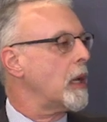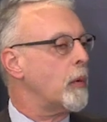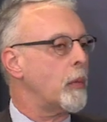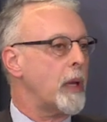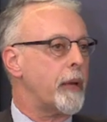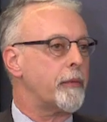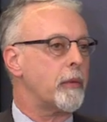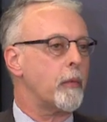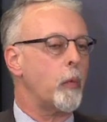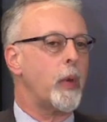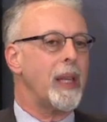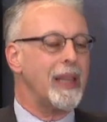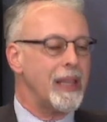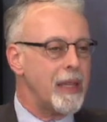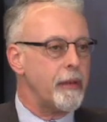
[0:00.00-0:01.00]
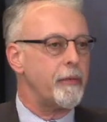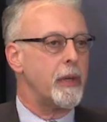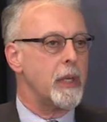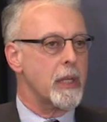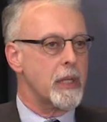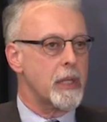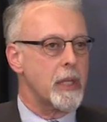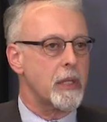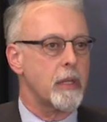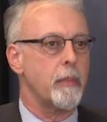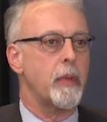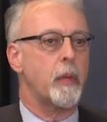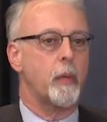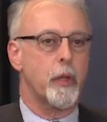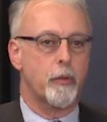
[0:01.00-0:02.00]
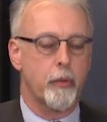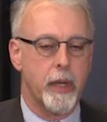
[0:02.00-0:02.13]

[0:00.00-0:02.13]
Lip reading: We live in a system in which